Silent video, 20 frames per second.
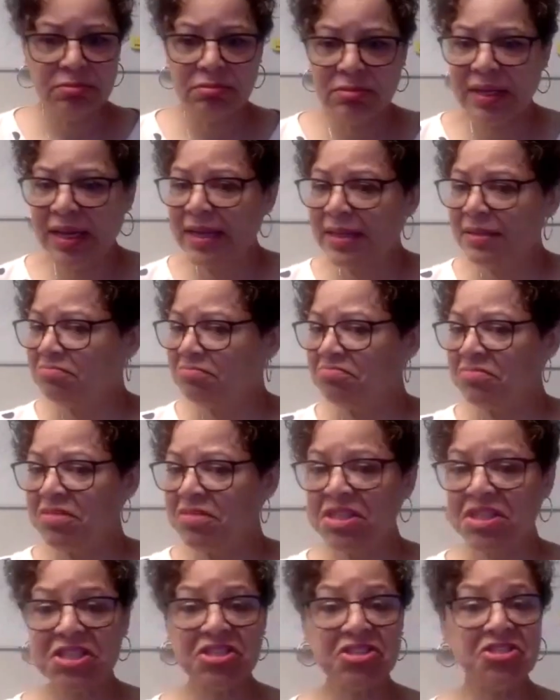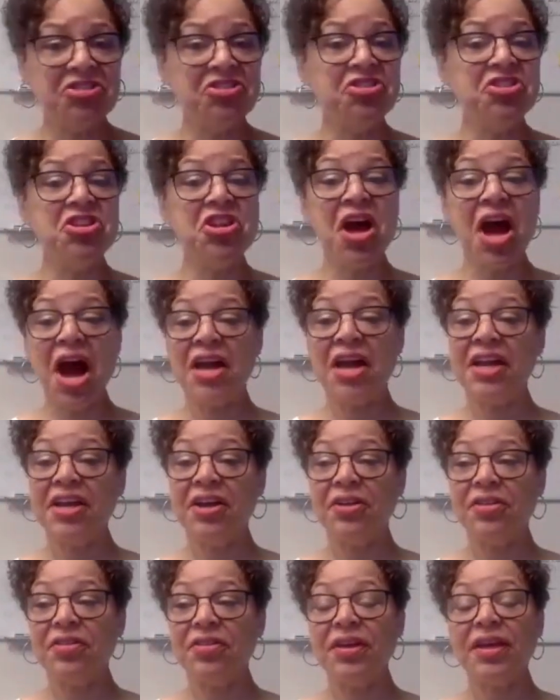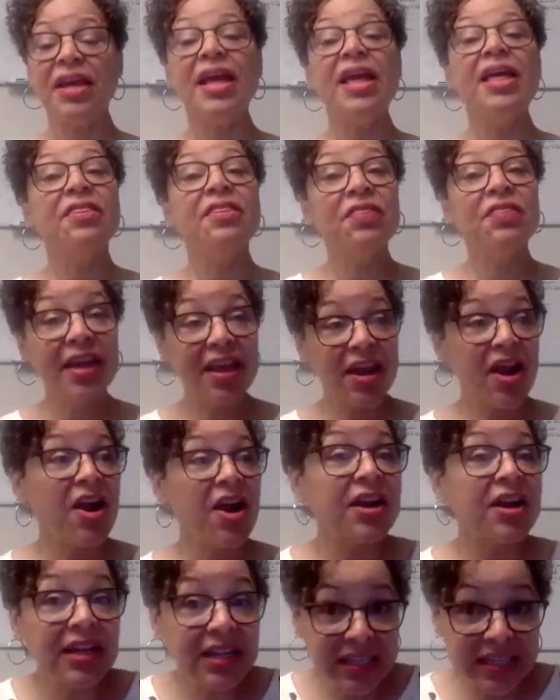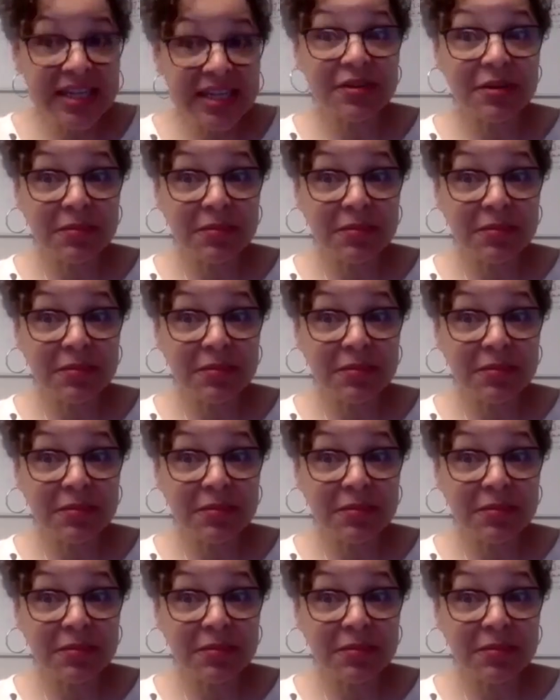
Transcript: Like, this is not healthy. They are clear